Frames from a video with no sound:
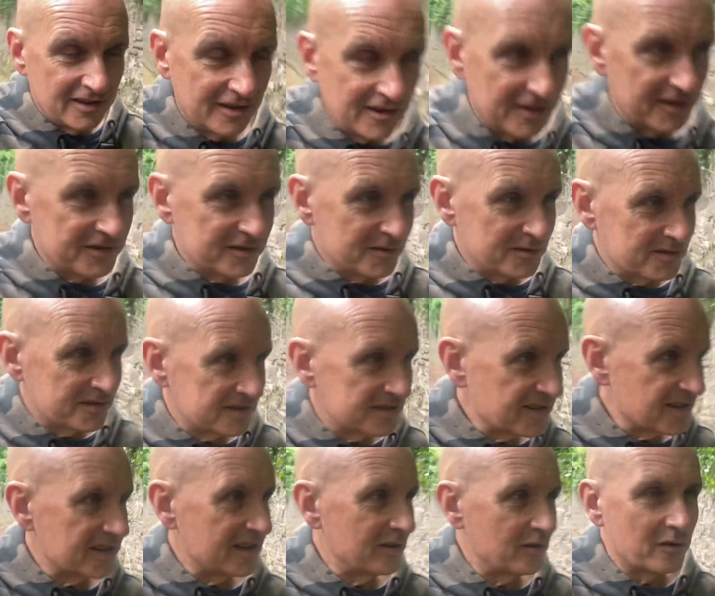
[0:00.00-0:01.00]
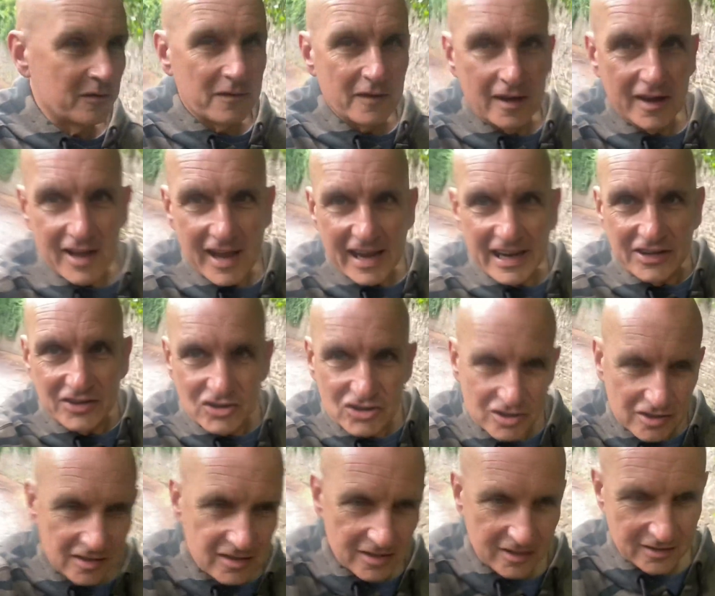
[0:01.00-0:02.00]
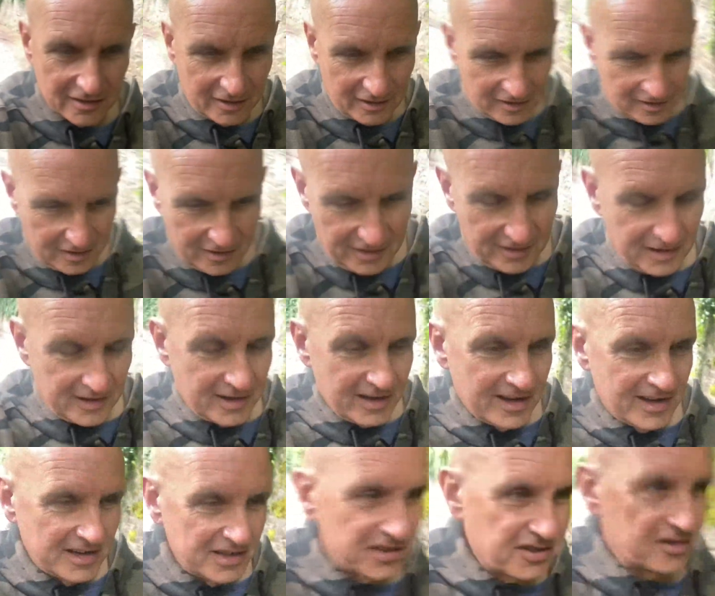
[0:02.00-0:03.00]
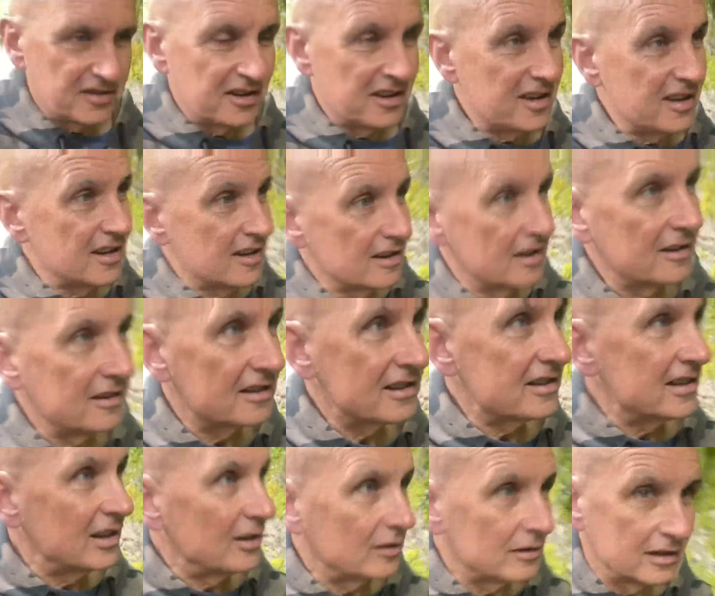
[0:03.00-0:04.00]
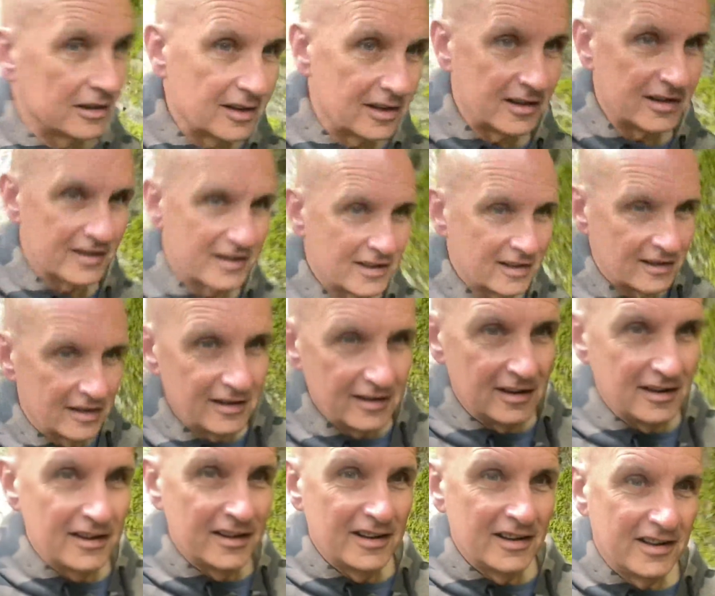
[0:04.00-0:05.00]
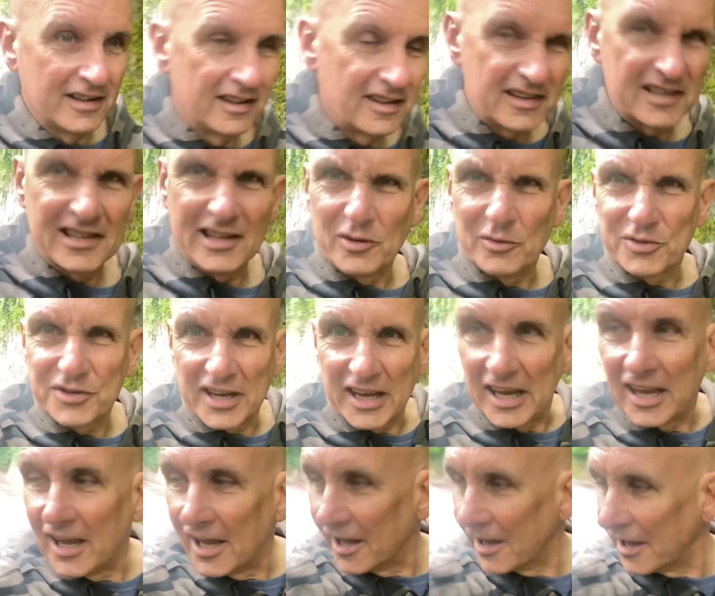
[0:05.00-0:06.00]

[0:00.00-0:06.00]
So as I said, a lot of ancient history here in this little city.